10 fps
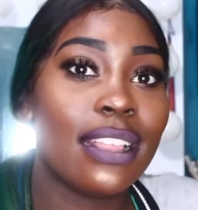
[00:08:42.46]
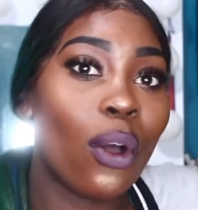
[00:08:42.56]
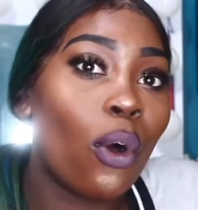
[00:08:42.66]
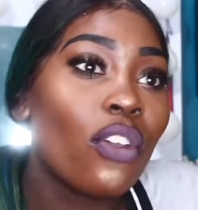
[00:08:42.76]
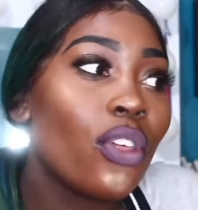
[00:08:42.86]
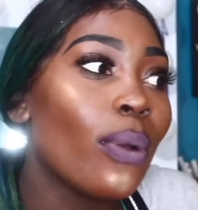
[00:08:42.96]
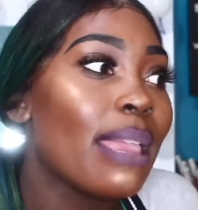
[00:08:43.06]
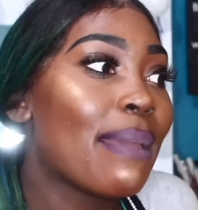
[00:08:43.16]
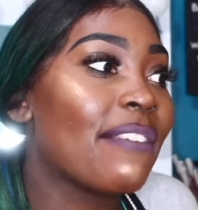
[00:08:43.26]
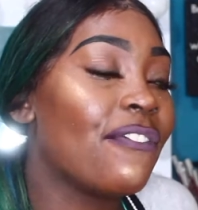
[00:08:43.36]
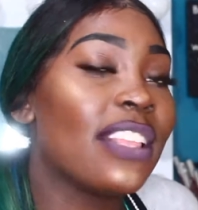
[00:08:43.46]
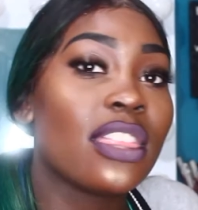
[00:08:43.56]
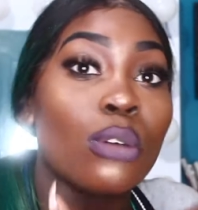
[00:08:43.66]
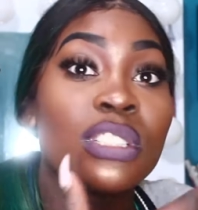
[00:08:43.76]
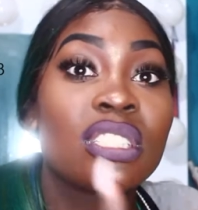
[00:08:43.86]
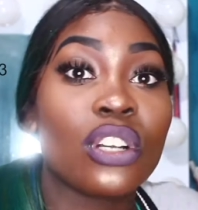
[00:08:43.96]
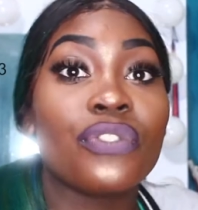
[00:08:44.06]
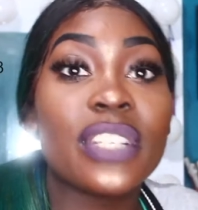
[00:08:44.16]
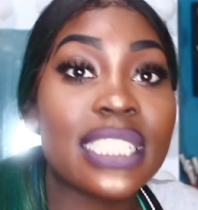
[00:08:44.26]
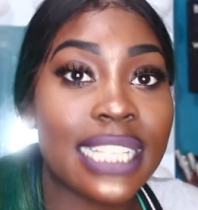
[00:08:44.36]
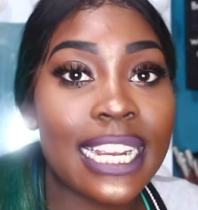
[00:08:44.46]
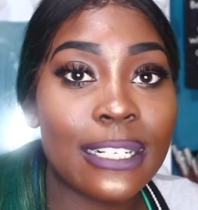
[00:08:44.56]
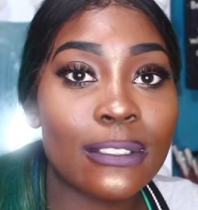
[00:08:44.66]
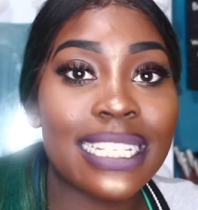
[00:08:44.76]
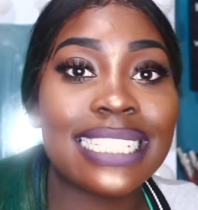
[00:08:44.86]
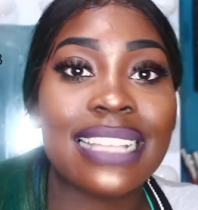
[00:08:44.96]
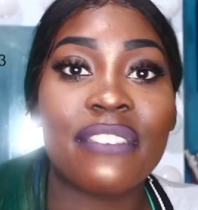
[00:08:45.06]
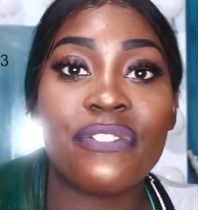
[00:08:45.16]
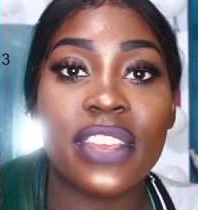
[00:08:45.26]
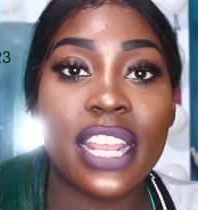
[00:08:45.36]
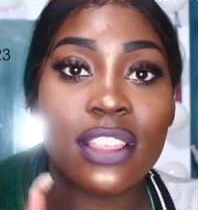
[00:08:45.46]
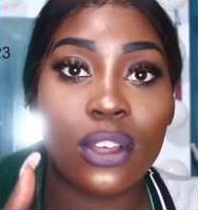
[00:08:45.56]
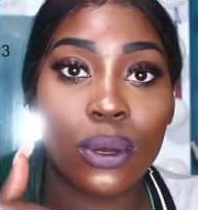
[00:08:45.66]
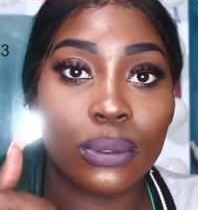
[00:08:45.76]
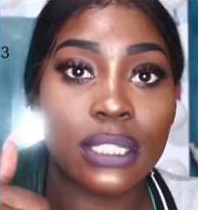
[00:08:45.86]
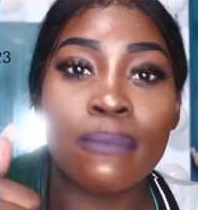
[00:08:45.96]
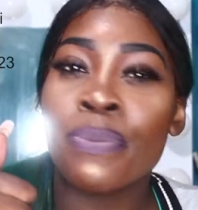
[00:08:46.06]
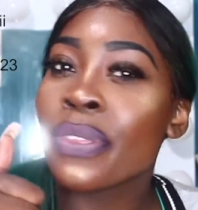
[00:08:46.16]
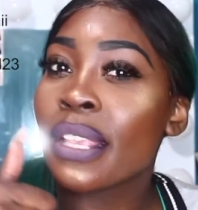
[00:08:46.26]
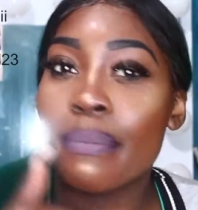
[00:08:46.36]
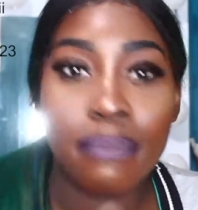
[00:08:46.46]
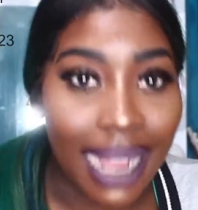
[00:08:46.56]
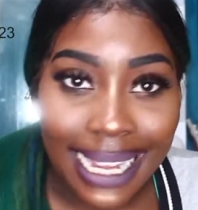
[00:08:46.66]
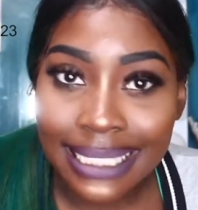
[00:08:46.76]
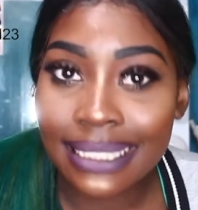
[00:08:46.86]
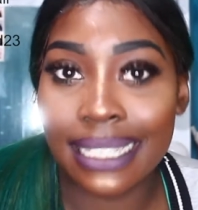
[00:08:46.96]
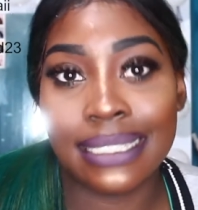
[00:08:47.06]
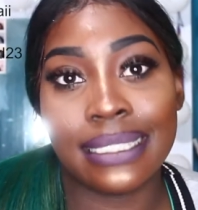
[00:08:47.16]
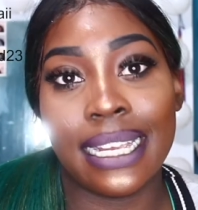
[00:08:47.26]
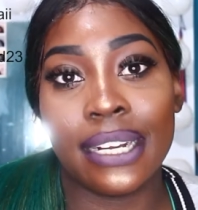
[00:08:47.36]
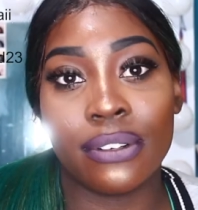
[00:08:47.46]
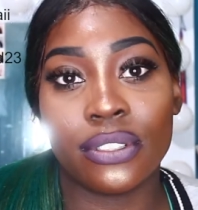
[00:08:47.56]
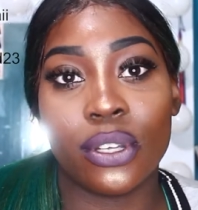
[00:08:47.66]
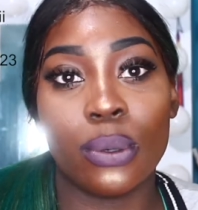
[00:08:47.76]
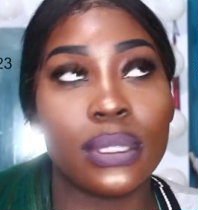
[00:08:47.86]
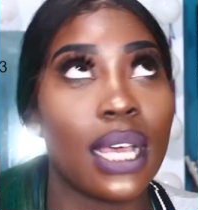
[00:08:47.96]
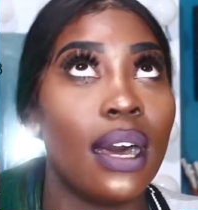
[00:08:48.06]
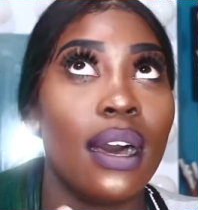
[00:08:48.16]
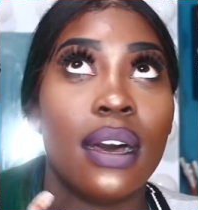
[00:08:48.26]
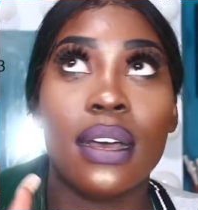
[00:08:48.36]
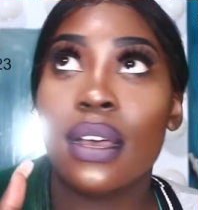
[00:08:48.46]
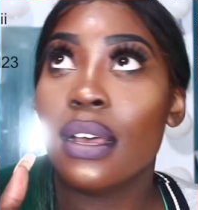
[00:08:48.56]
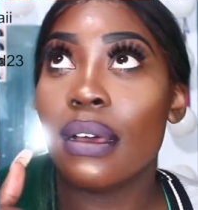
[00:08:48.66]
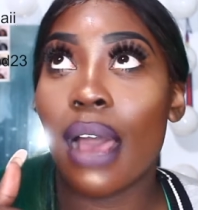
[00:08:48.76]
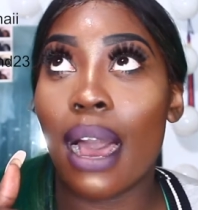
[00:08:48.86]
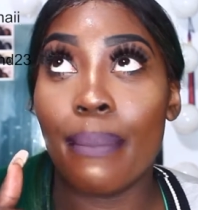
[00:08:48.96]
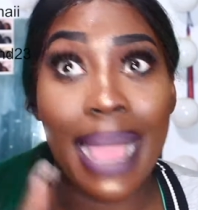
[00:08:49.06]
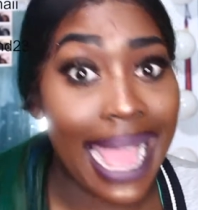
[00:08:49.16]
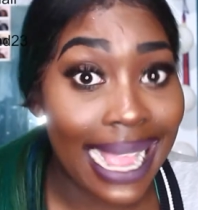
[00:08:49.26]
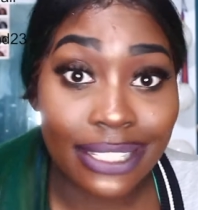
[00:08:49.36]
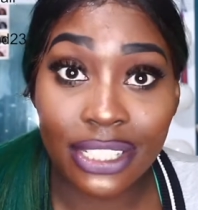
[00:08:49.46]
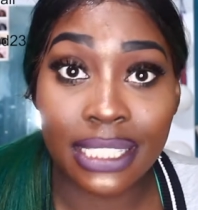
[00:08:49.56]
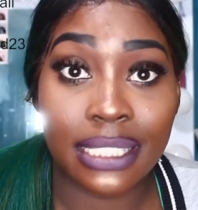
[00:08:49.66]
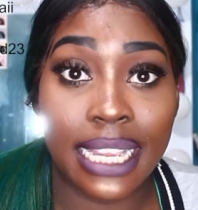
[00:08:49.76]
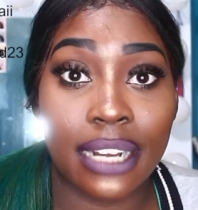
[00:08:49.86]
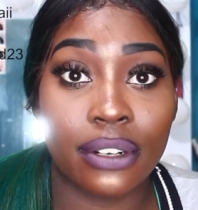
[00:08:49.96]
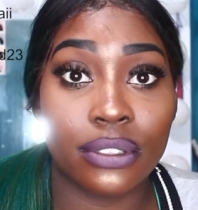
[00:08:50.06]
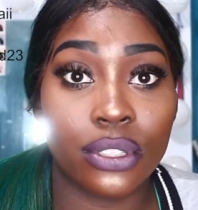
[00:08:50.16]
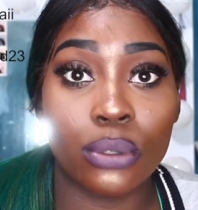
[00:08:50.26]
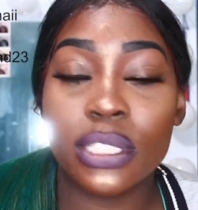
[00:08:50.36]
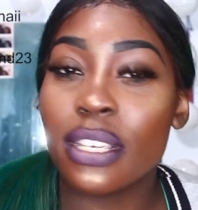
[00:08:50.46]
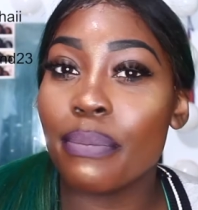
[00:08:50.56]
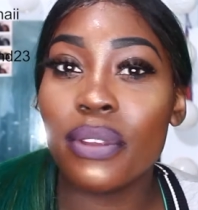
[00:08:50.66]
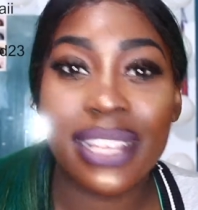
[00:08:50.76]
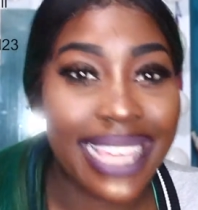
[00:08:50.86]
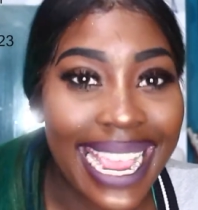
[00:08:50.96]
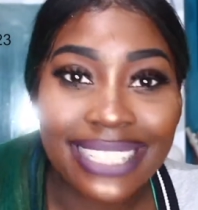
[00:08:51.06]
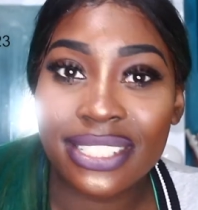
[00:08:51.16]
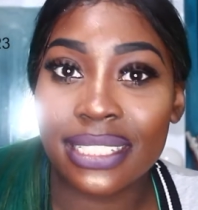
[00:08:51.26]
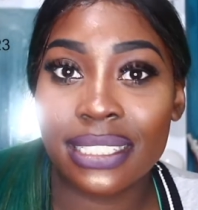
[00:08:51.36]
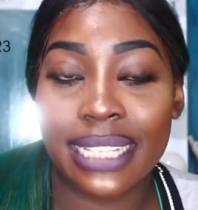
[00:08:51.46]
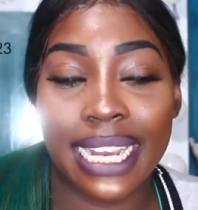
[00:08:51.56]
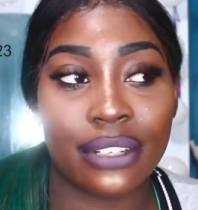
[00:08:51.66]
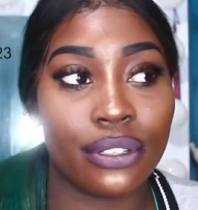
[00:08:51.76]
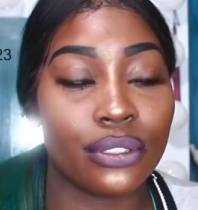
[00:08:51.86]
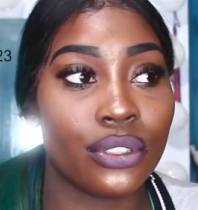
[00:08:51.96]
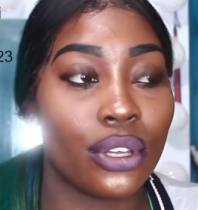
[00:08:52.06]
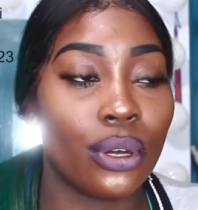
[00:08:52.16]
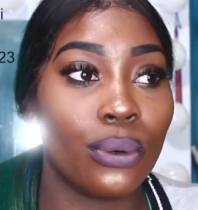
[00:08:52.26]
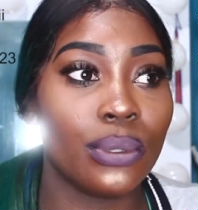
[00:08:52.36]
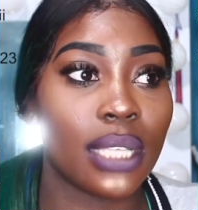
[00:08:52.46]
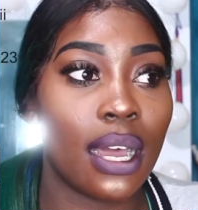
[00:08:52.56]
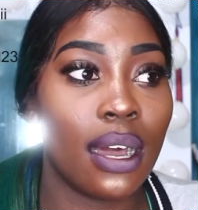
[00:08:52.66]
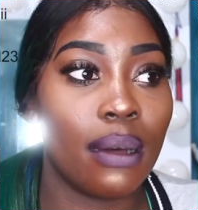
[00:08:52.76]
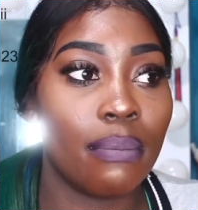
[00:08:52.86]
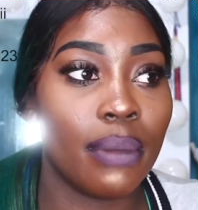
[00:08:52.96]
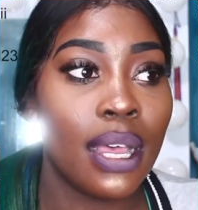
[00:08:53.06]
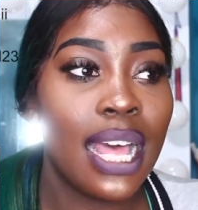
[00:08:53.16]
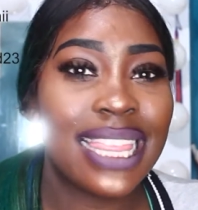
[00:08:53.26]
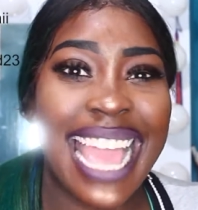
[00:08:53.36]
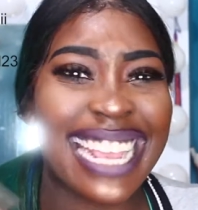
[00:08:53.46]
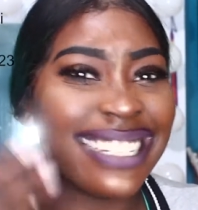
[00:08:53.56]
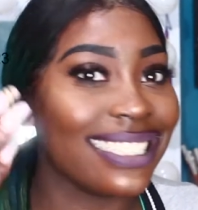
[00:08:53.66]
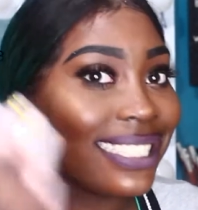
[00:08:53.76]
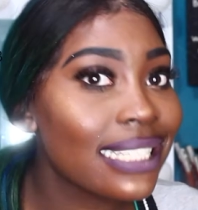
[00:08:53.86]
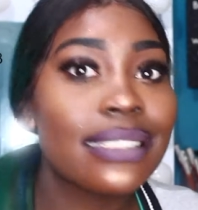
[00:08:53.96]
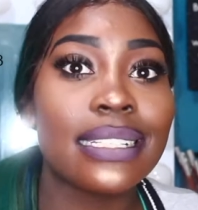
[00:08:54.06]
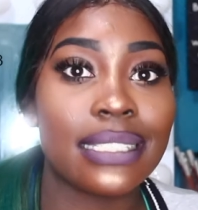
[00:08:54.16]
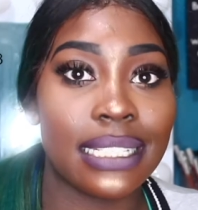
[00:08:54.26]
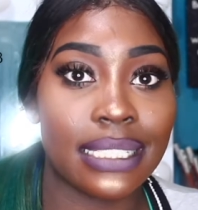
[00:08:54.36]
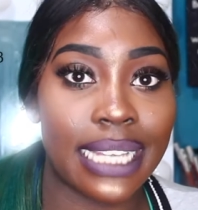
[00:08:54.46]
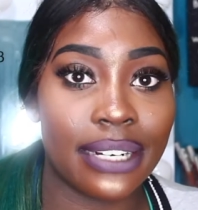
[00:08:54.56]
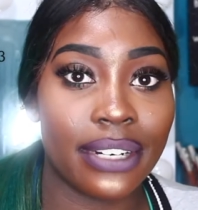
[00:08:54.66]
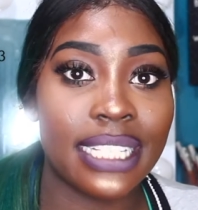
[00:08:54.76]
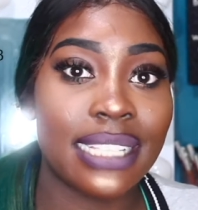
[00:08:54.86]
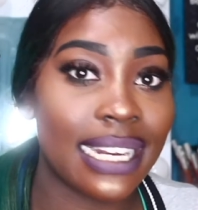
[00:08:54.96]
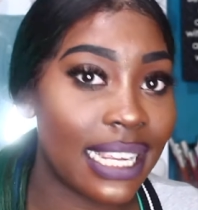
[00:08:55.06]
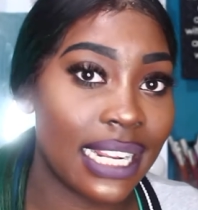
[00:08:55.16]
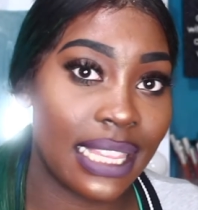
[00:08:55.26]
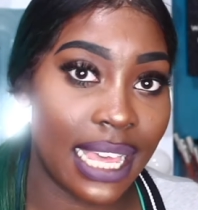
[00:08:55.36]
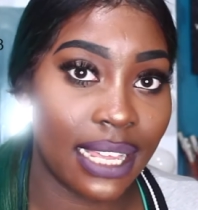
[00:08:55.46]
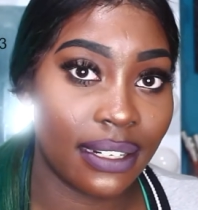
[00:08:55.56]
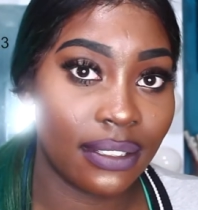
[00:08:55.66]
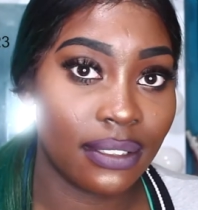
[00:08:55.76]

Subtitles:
although he may fit those surface standards, he's not fitting those mindset standards, those action standards, those communication standards, those that consistency standard. He's not hitting that.